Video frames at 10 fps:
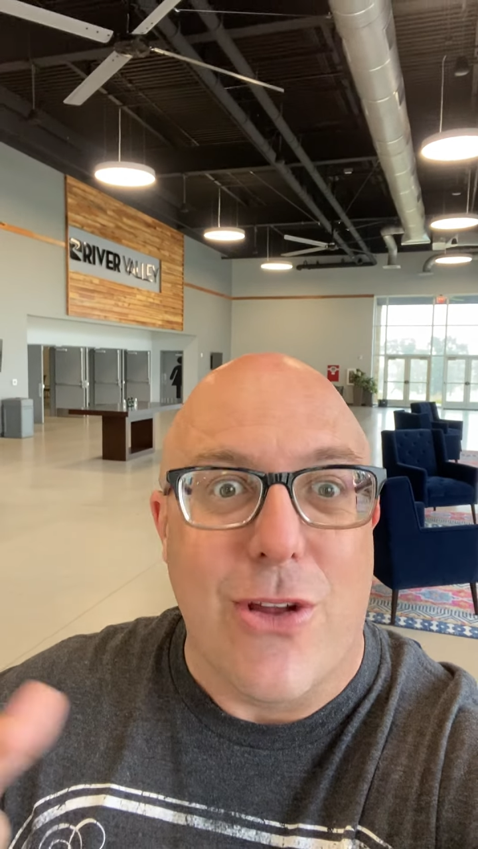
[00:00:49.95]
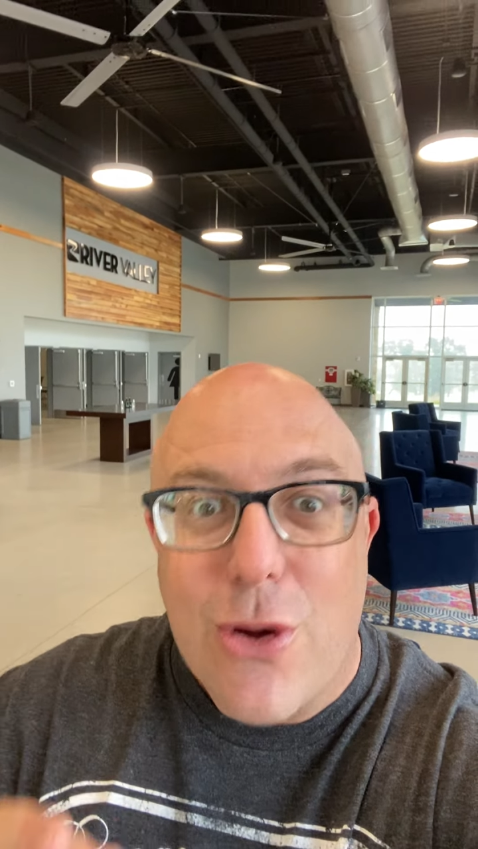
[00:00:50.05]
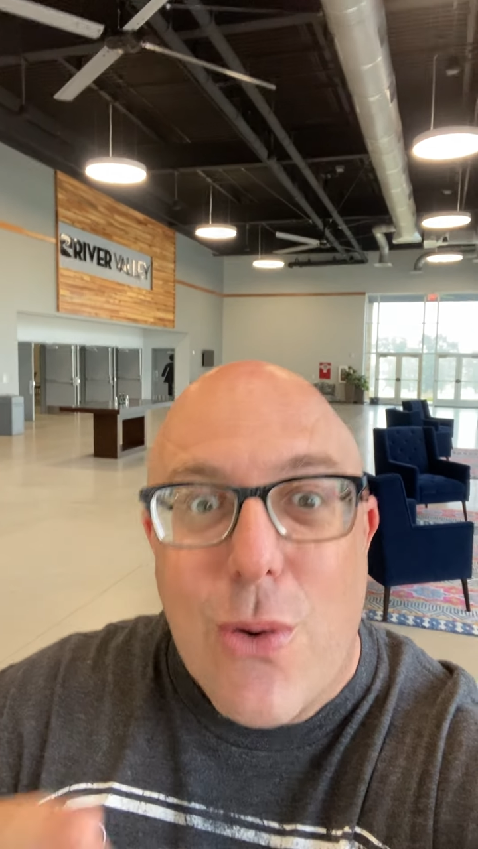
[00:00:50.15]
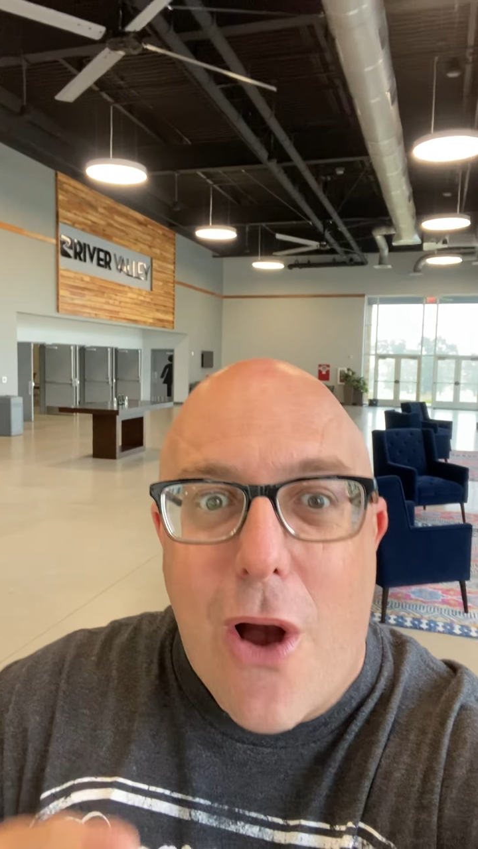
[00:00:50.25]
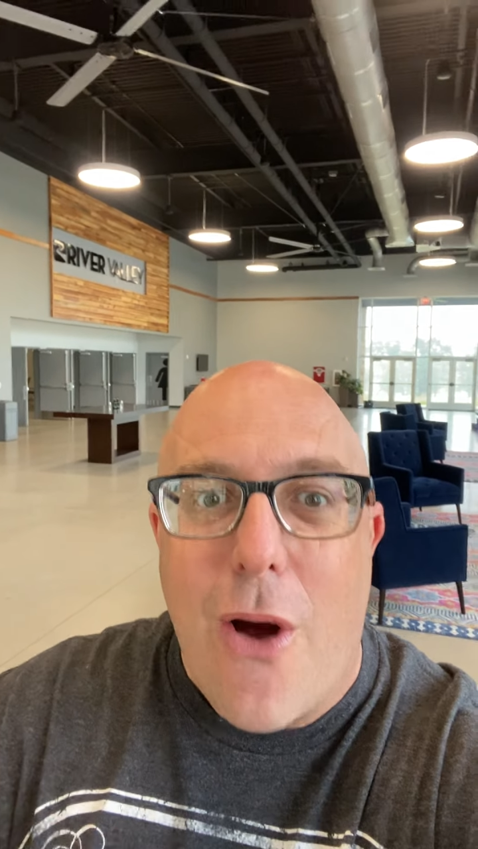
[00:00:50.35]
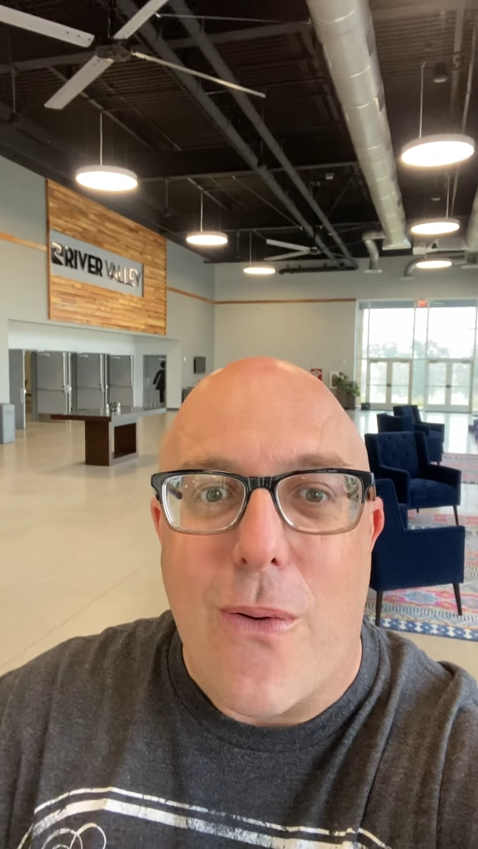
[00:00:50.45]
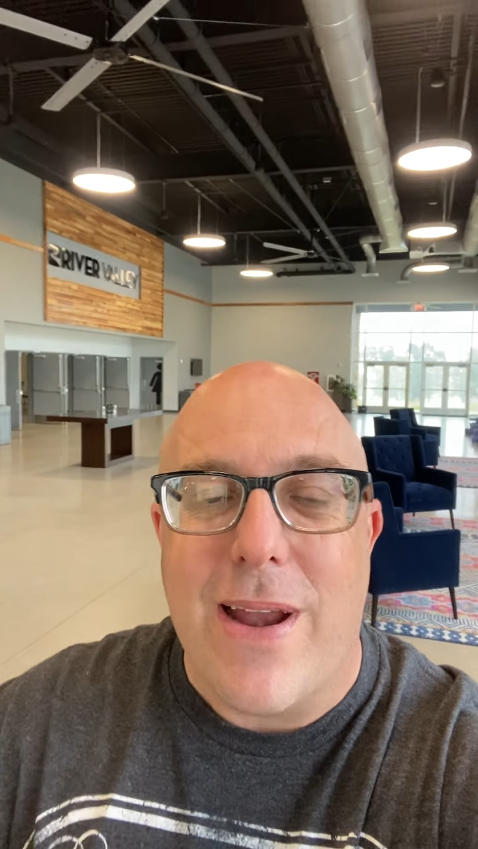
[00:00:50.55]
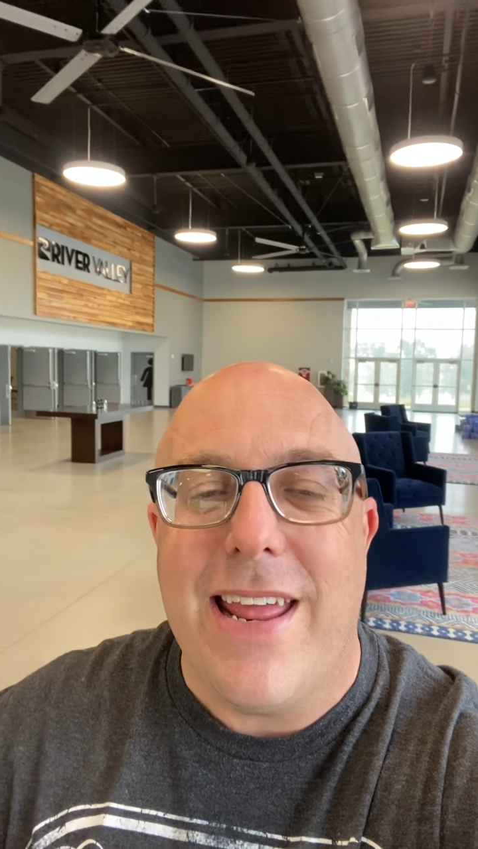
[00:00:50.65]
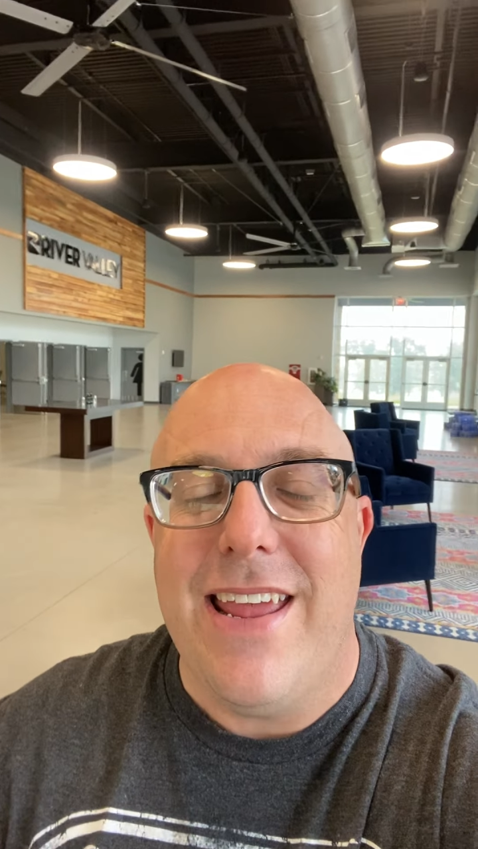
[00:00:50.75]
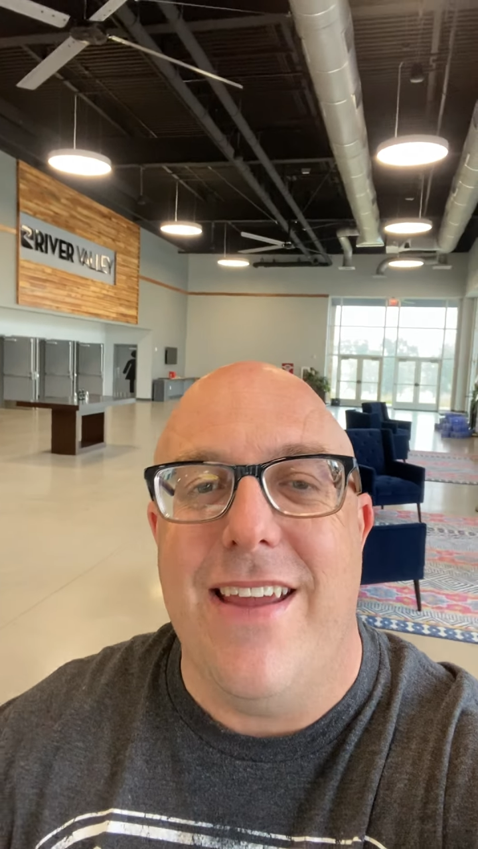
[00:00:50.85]
You're
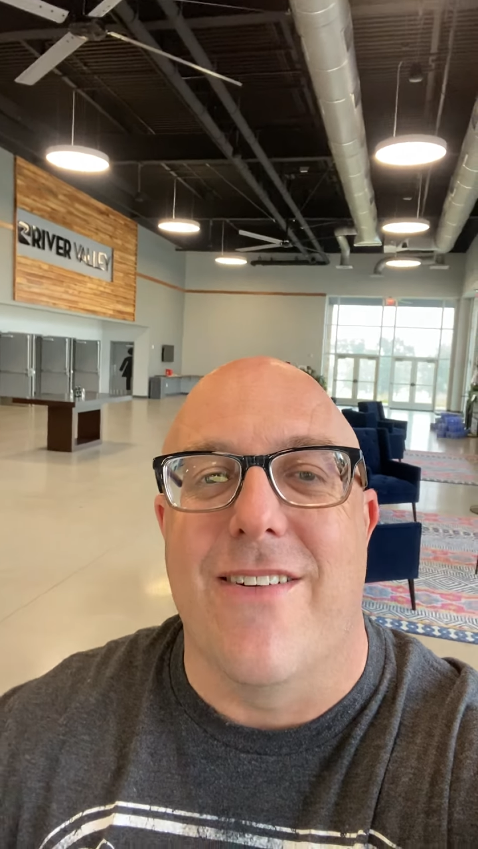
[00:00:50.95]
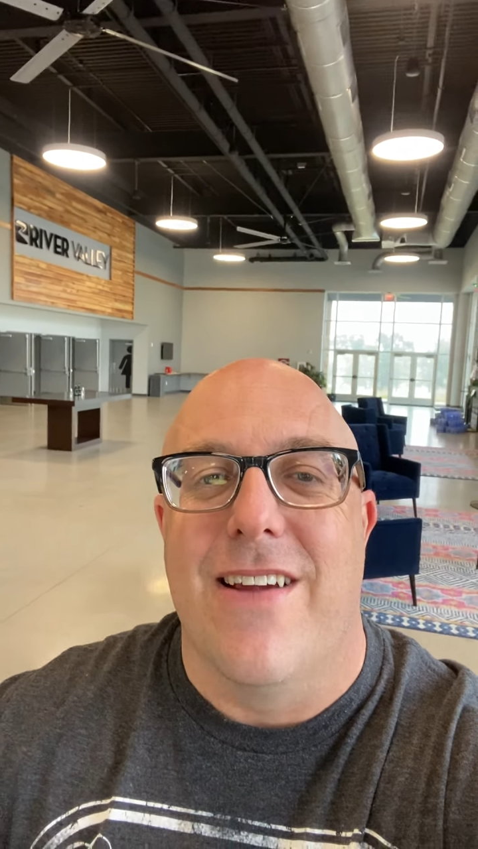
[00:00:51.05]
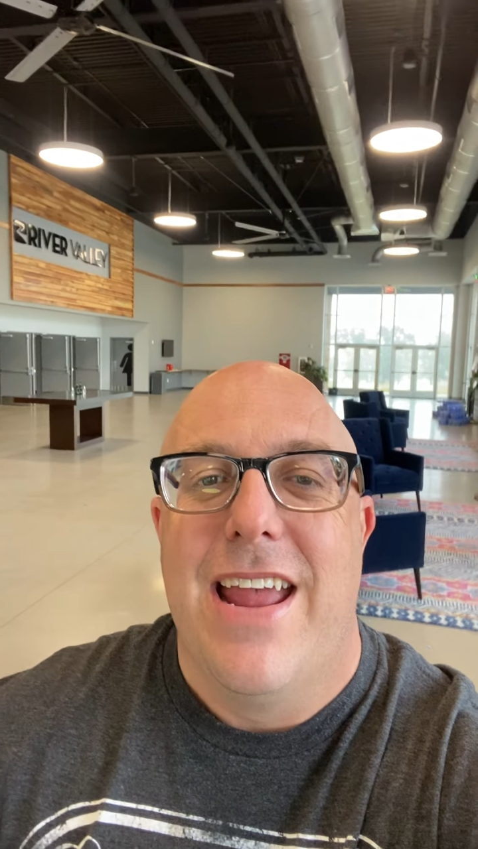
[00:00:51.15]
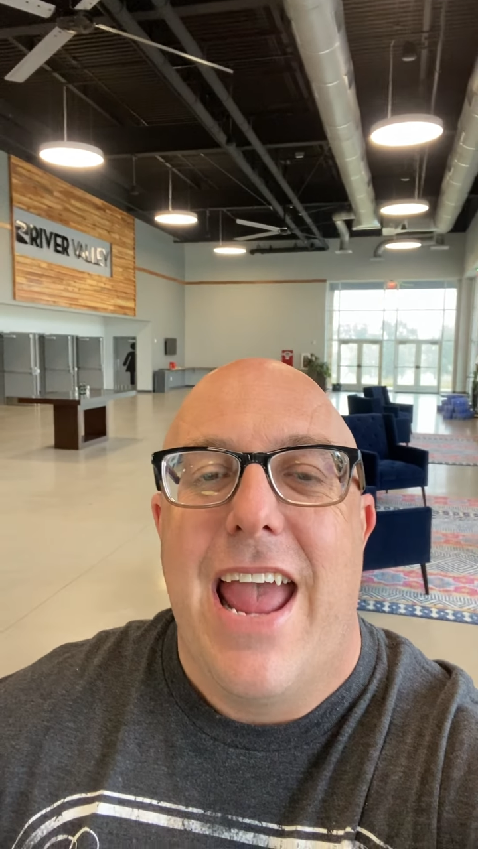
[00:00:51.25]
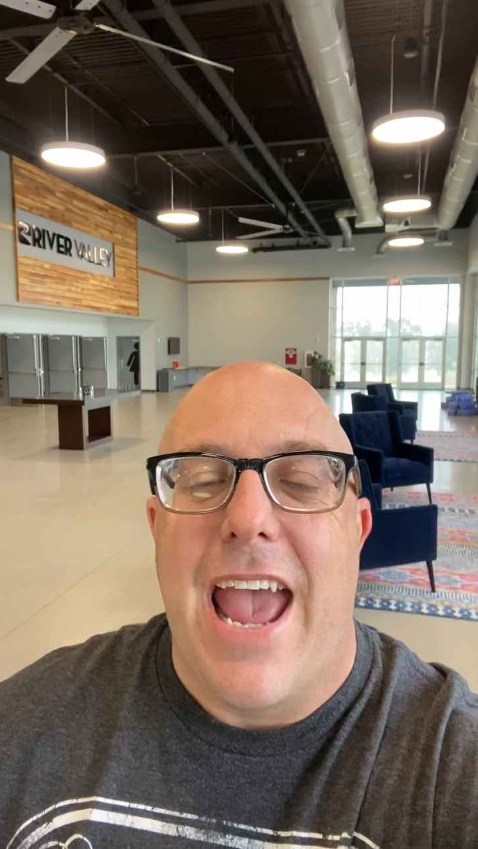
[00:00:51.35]
already here,